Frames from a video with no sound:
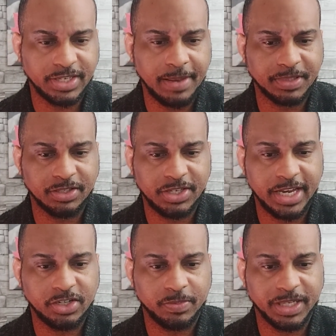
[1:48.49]
steps and
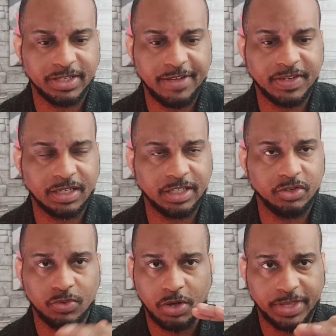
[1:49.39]
stages, but definitely
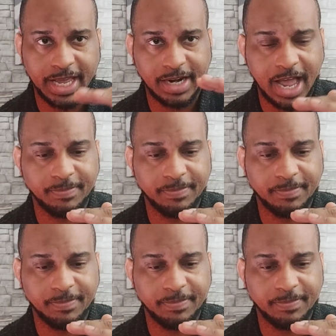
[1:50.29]
you know that